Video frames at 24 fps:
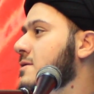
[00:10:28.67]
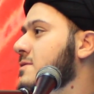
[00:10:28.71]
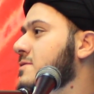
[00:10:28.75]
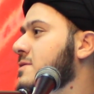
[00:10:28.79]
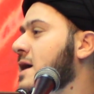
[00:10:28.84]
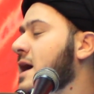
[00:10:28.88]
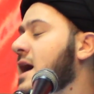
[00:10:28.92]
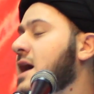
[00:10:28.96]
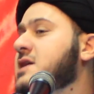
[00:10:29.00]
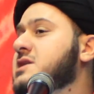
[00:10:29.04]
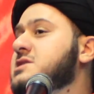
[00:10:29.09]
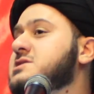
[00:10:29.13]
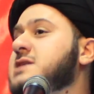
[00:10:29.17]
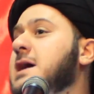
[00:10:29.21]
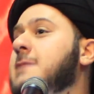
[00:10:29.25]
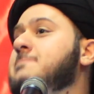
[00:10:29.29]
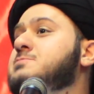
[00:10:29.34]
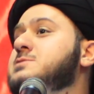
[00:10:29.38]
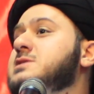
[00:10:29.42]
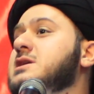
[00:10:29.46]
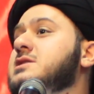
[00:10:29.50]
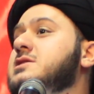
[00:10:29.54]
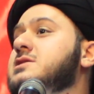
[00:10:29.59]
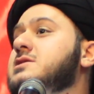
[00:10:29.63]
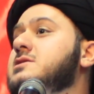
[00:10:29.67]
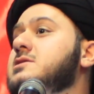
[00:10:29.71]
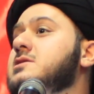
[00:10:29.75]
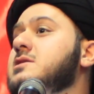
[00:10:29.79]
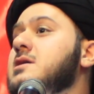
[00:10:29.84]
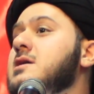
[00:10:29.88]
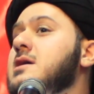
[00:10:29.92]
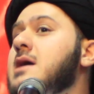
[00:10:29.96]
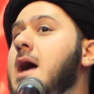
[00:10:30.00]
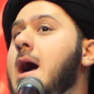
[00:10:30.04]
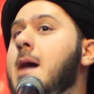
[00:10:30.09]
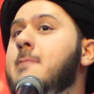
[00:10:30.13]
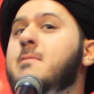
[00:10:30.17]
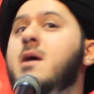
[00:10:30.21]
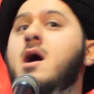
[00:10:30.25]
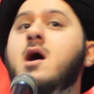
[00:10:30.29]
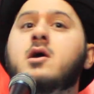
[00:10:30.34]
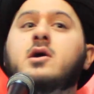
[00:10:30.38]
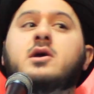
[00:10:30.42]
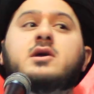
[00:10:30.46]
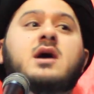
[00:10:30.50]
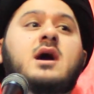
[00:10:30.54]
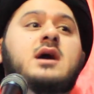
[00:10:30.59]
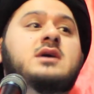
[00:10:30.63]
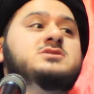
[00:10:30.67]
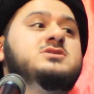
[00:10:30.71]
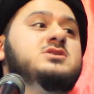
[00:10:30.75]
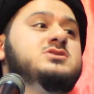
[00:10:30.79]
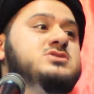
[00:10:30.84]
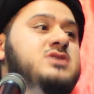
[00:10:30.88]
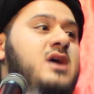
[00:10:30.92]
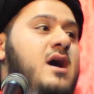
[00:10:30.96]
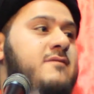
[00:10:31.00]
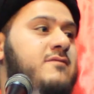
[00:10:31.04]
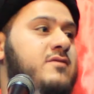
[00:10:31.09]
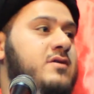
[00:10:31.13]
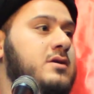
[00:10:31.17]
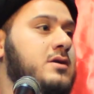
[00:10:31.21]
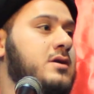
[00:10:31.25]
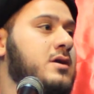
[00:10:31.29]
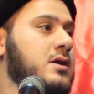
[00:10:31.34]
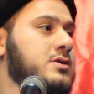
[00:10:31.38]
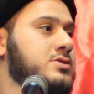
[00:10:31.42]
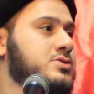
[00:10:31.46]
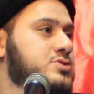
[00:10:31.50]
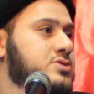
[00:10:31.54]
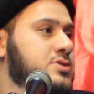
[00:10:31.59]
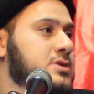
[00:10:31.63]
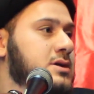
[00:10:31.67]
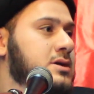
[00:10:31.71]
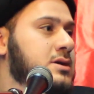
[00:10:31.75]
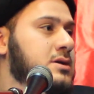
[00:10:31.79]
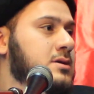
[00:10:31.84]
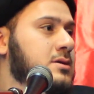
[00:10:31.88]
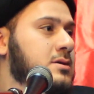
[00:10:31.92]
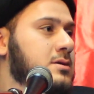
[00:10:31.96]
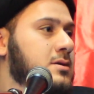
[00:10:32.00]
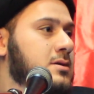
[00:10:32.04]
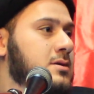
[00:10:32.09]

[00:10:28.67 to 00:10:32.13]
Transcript: They accepted America as a sovereign country.